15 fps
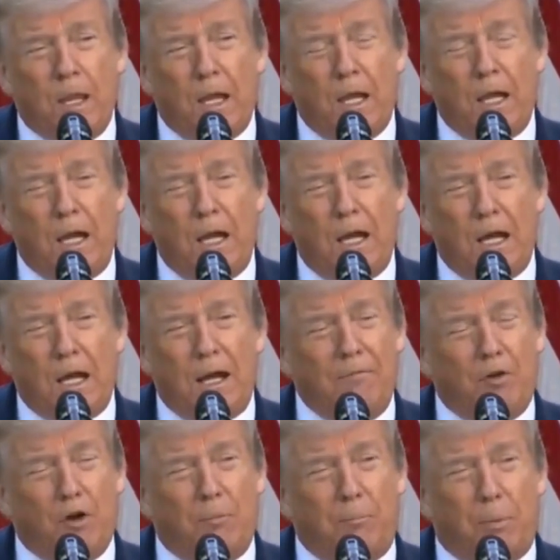I'm
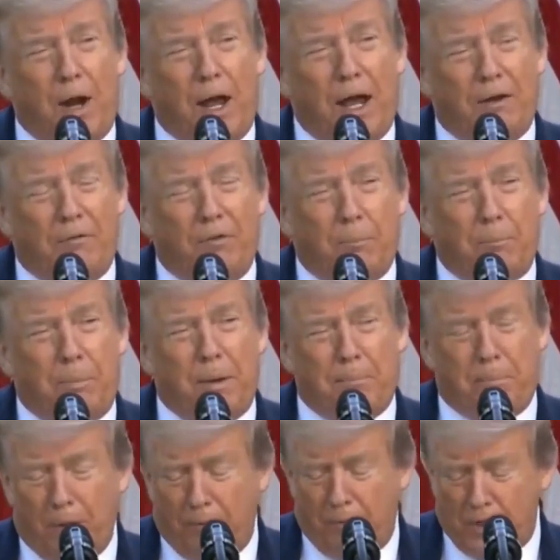very proud of the
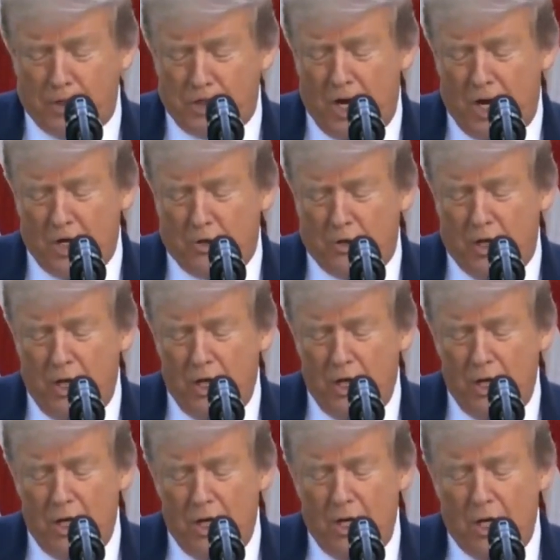people of this country.
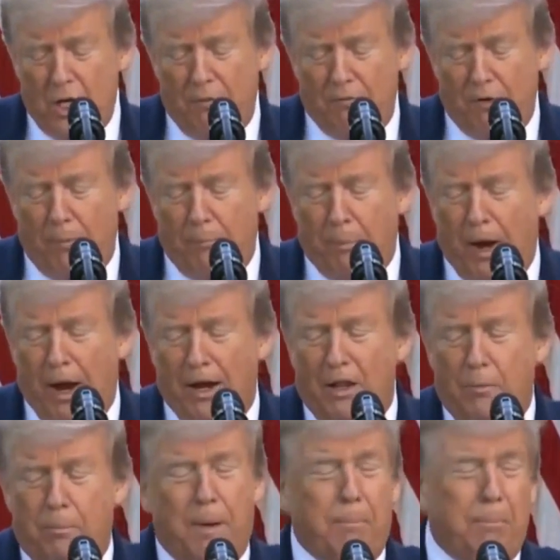I'm very proud of the
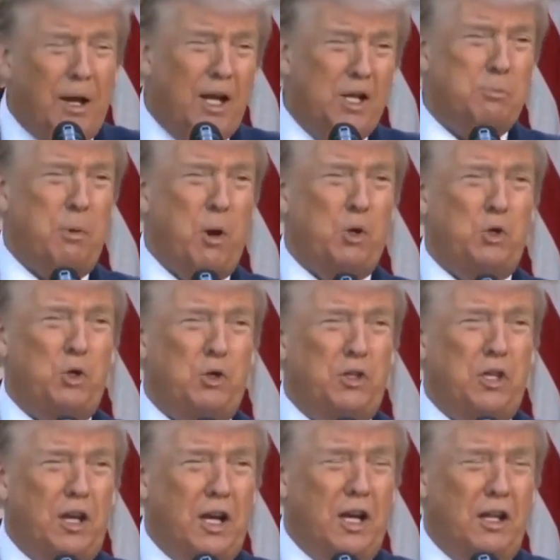people I spoke to
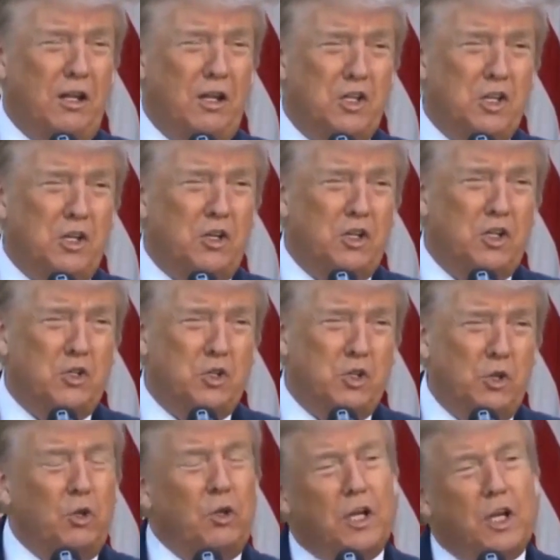today. These are
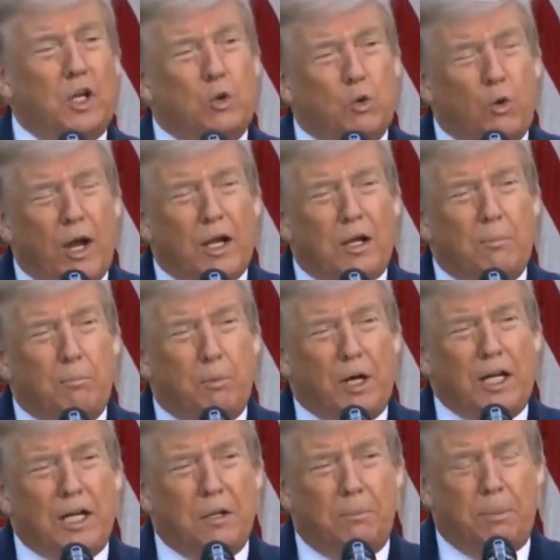truly great,
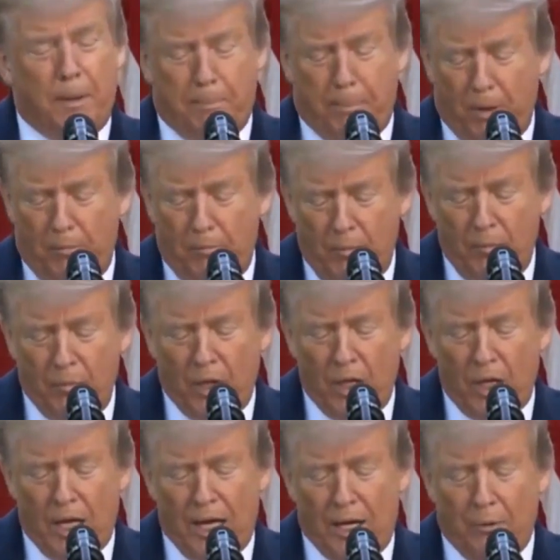brilliant people,
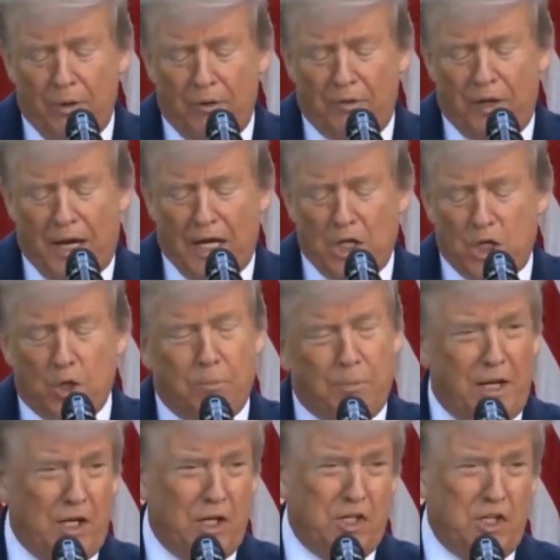and we've gained
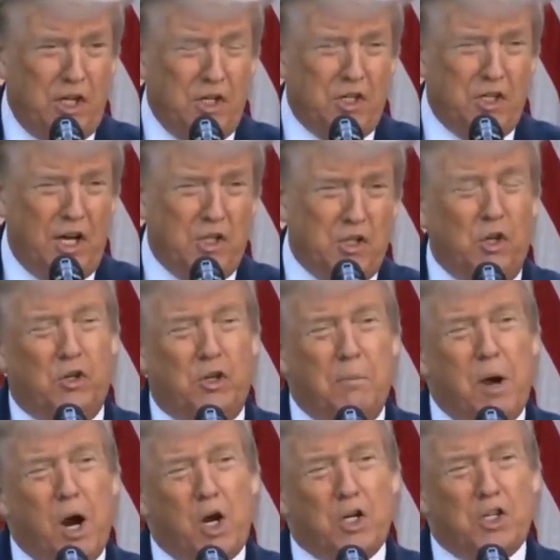tremendous insight. So
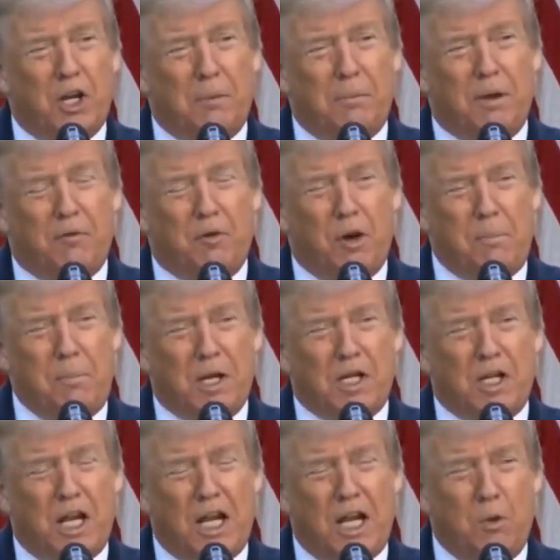tomorrow is going to be a very big
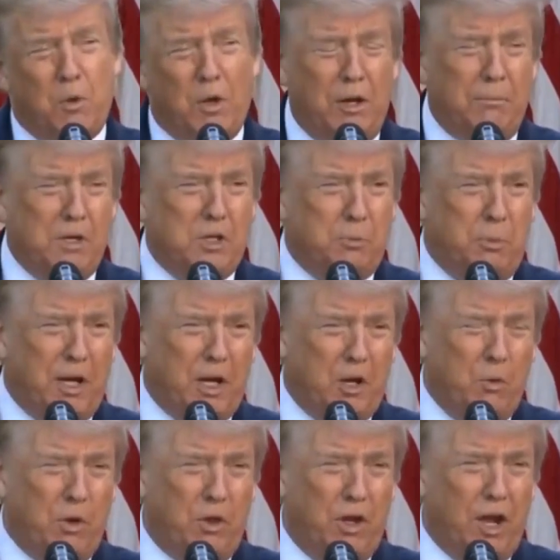day. We're going to be speaking
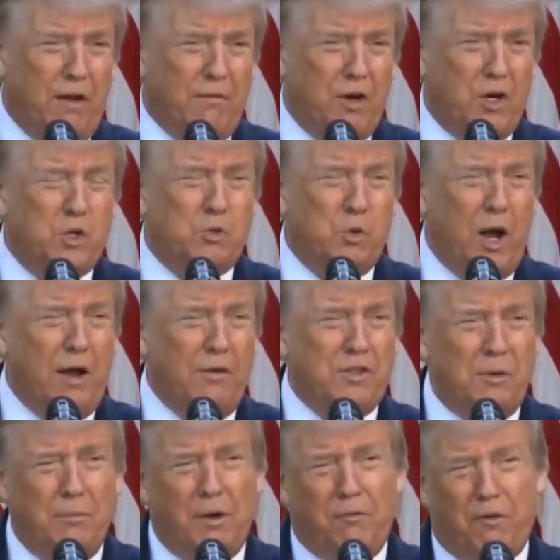with the governors. We'll have
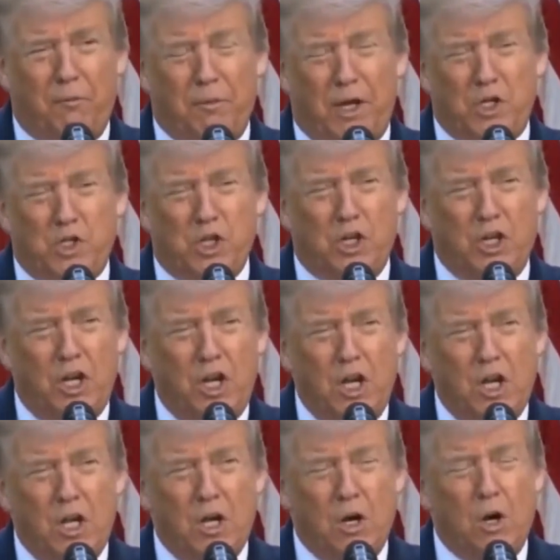some information
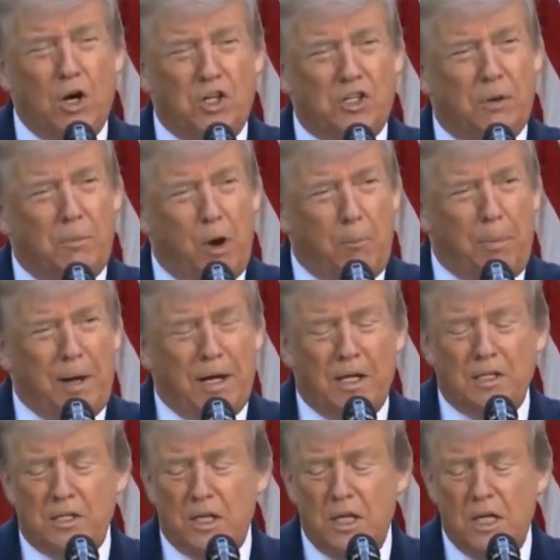on some
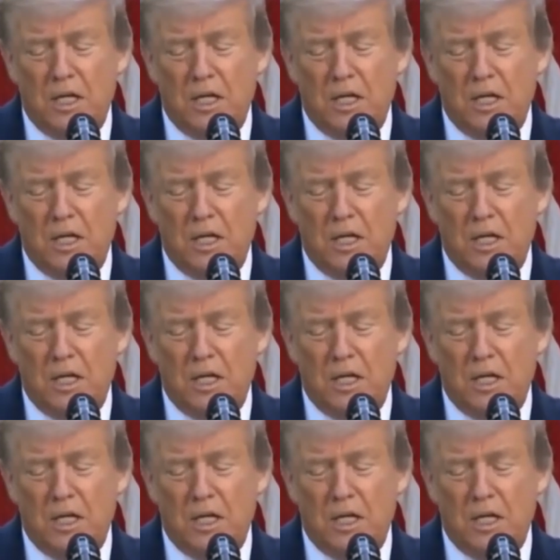openings.